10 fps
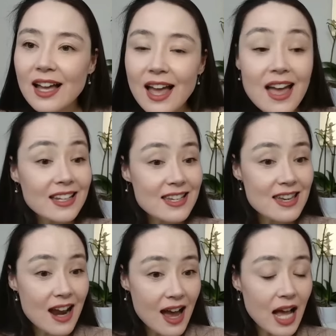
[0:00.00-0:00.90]

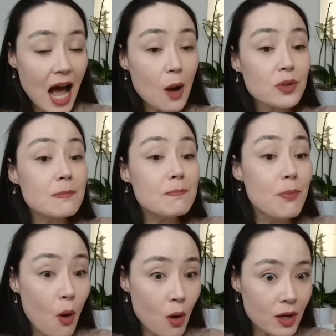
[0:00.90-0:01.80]
Nice. I was
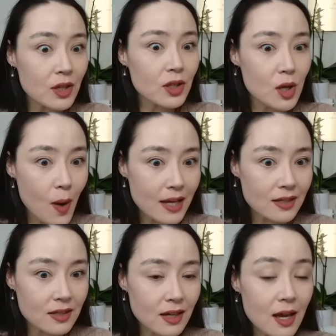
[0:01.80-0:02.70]
born in the US,
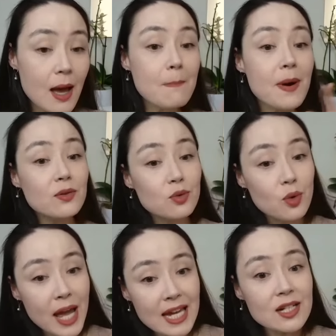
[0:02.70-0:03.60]
but
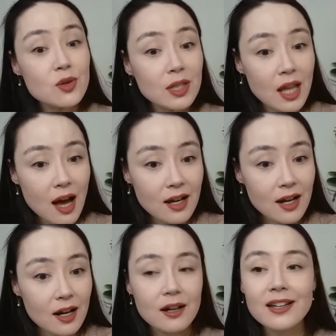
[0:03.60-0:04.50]
raised in Sri
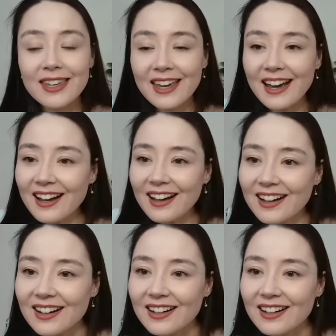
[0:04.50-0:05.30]
Lanka. Yeah.